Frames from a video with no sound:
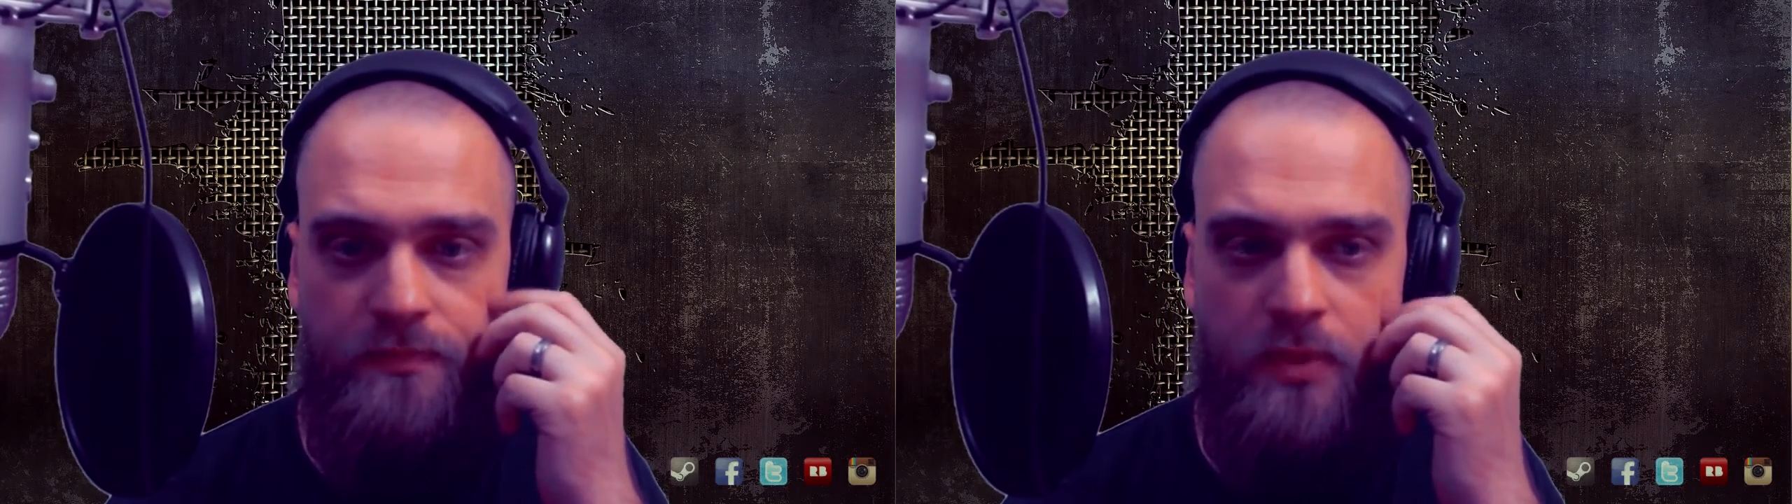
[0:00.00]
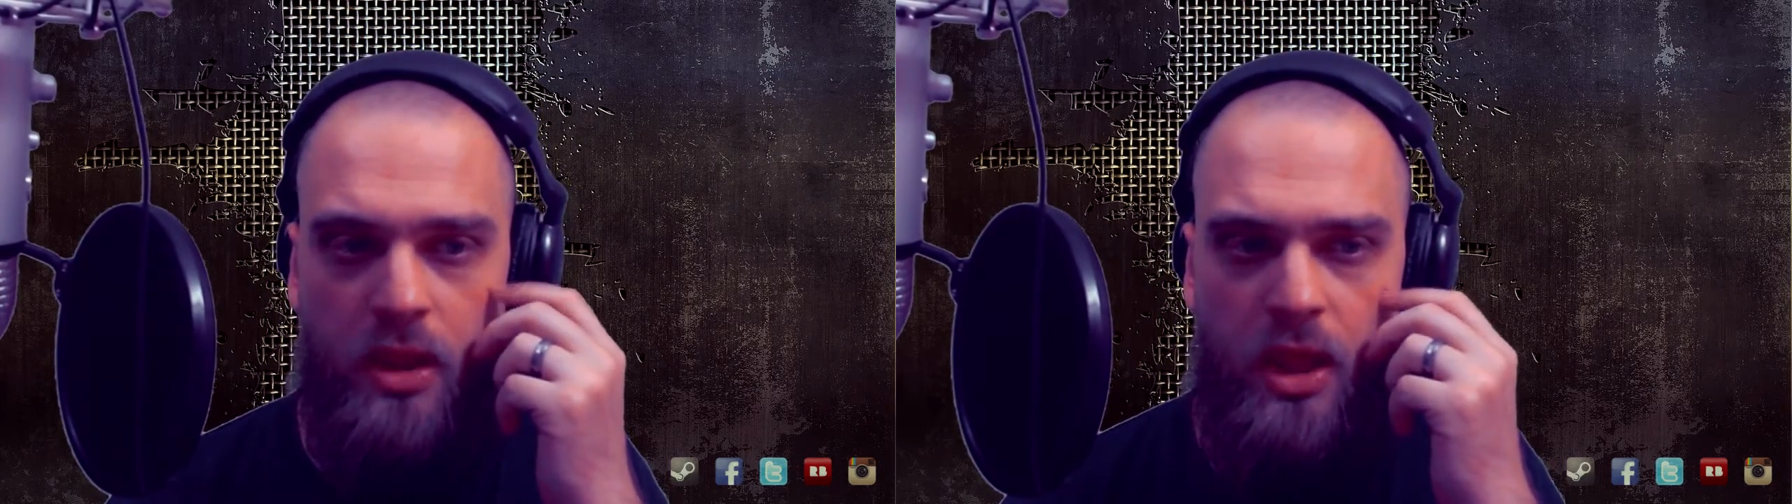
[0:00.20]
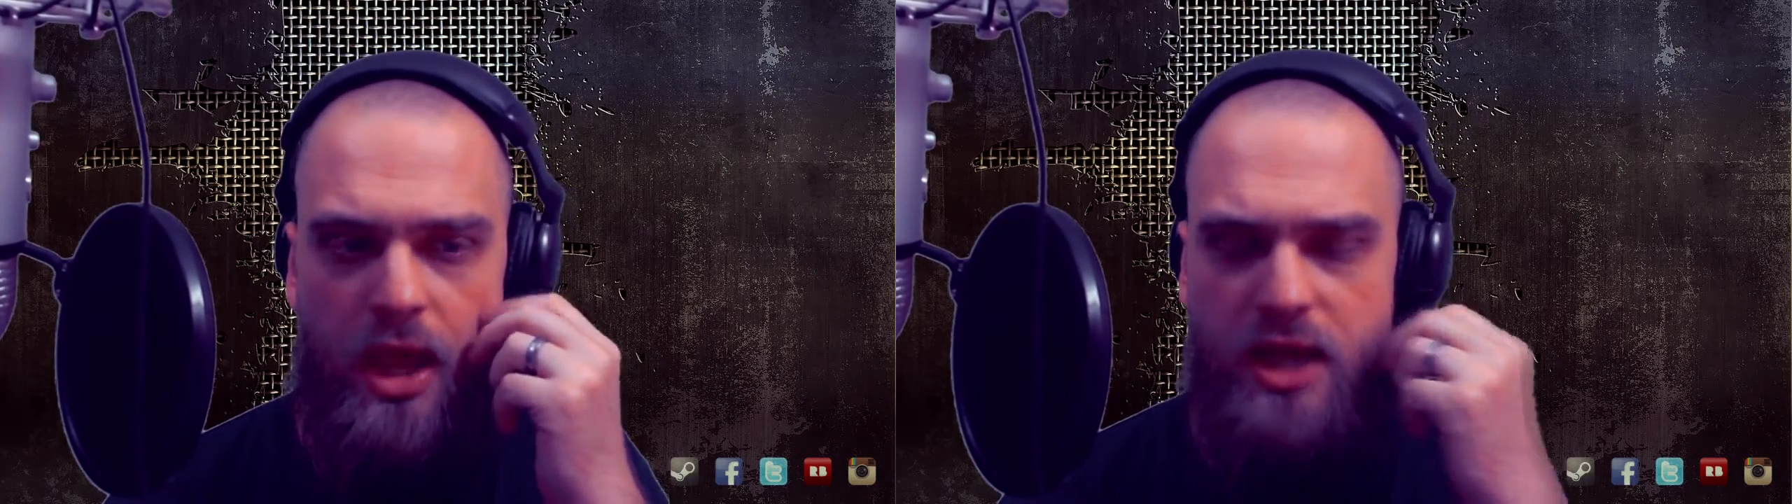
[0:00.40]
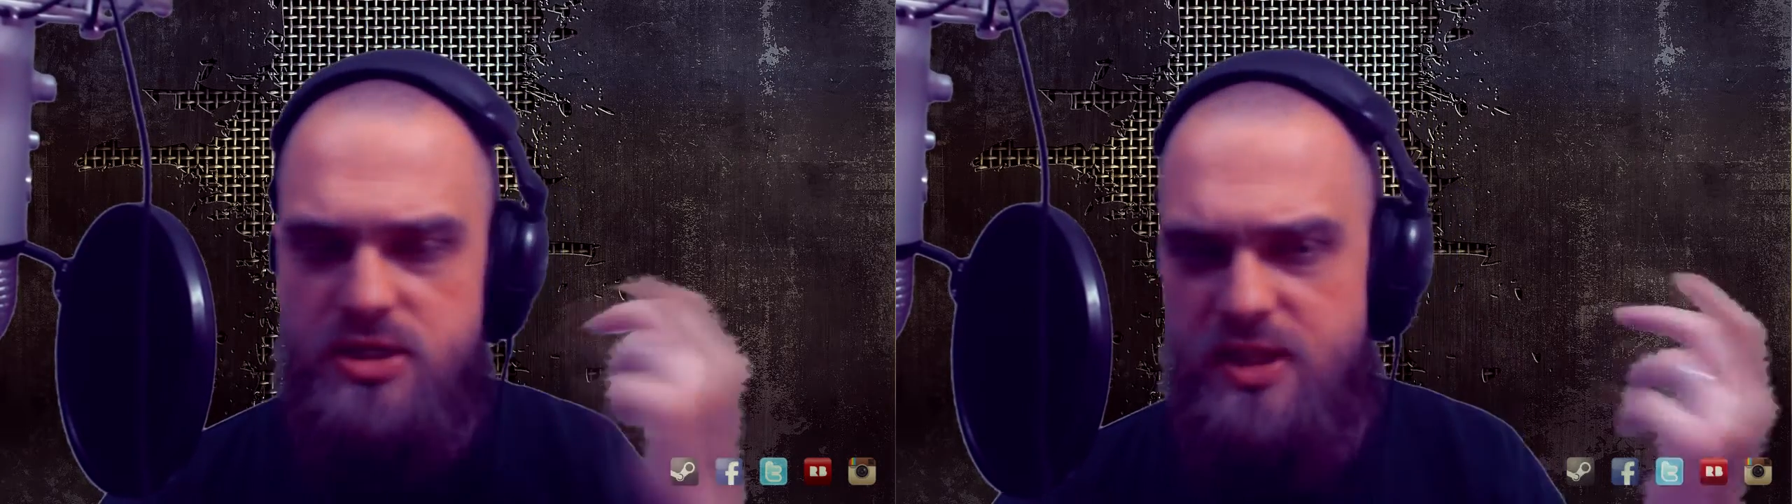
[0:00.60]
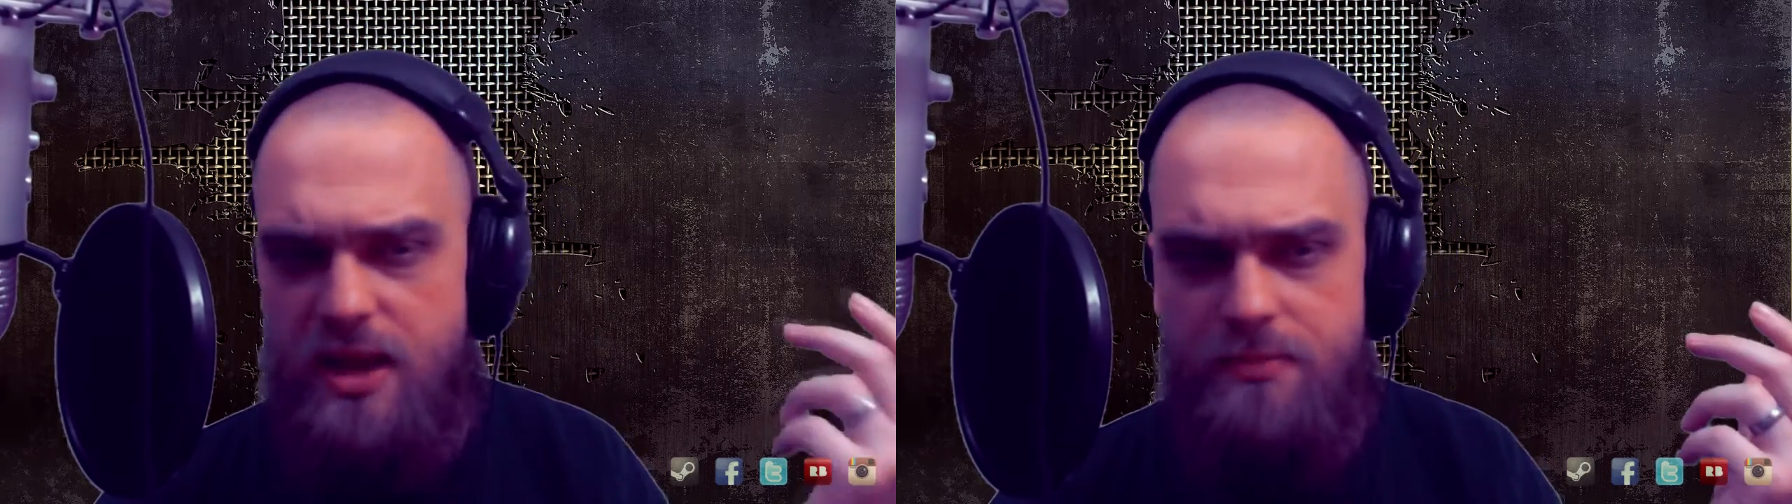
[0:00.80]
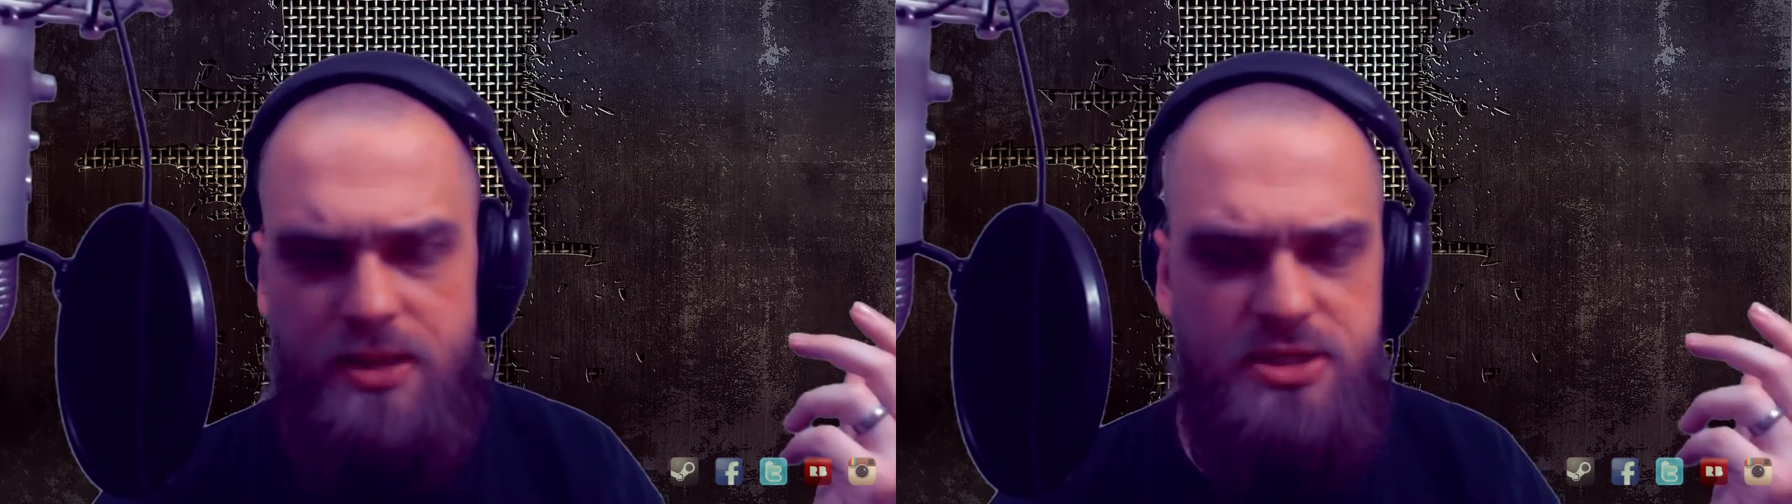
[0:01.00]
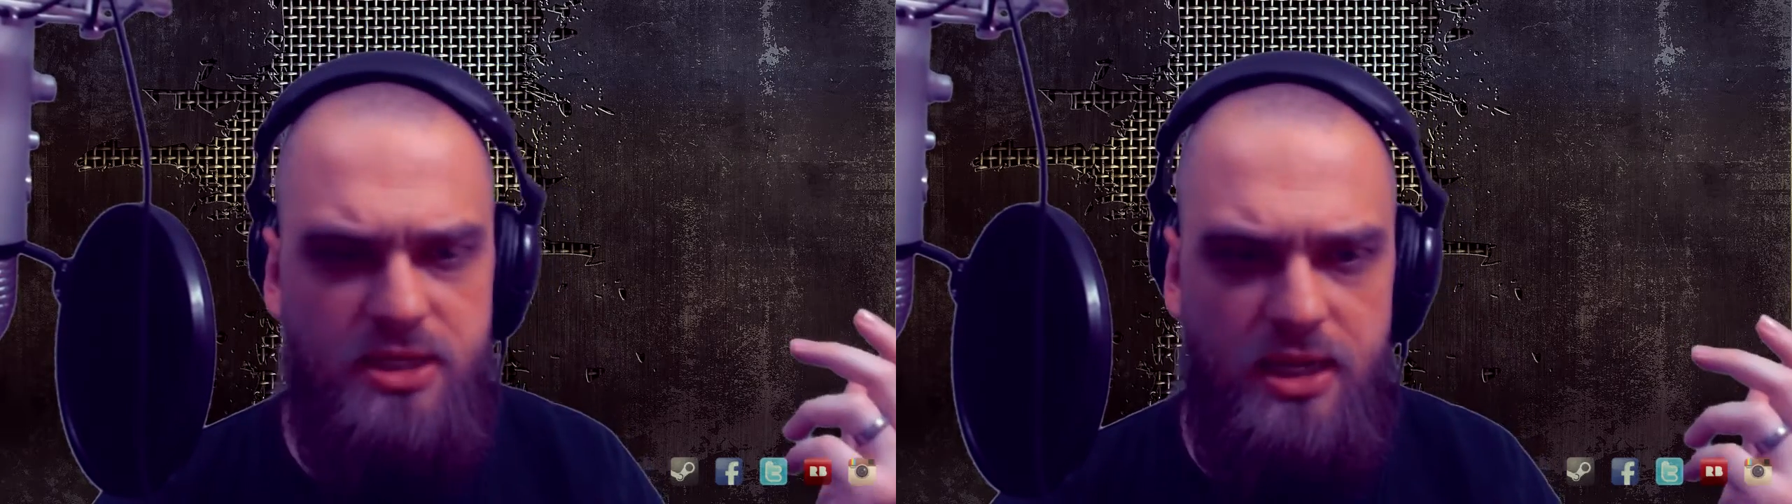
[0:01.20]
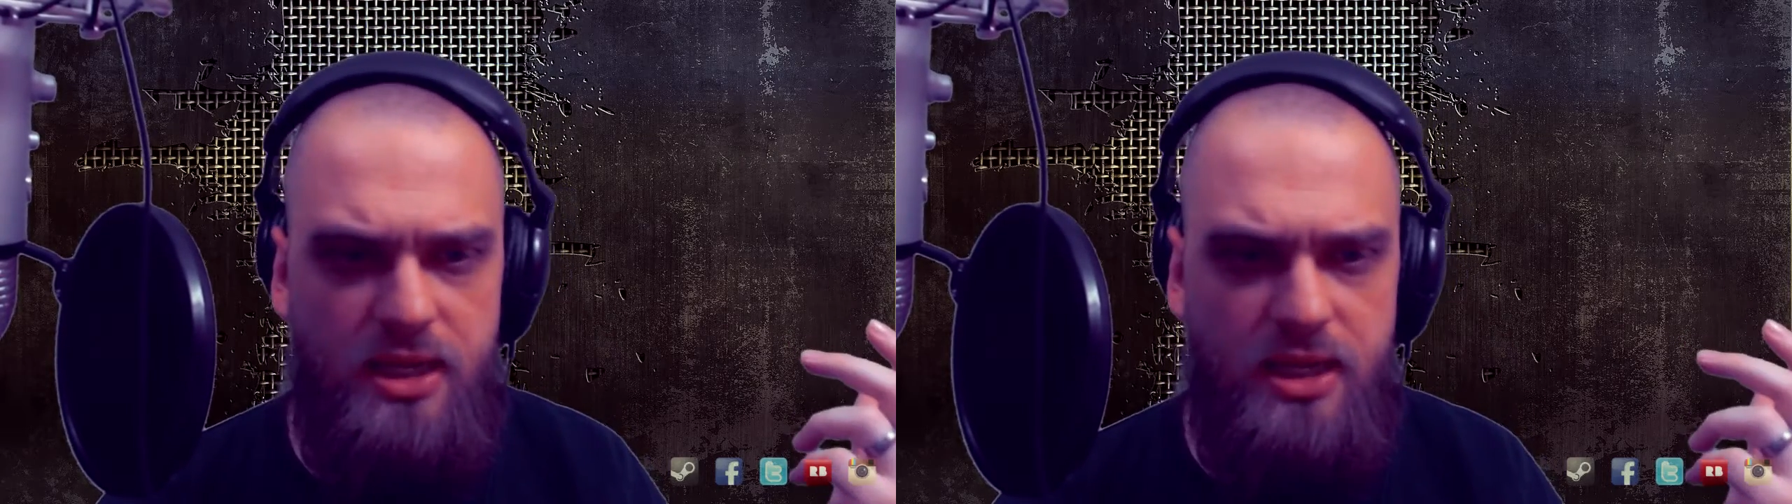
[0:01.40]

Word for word: I actually think I mentioned it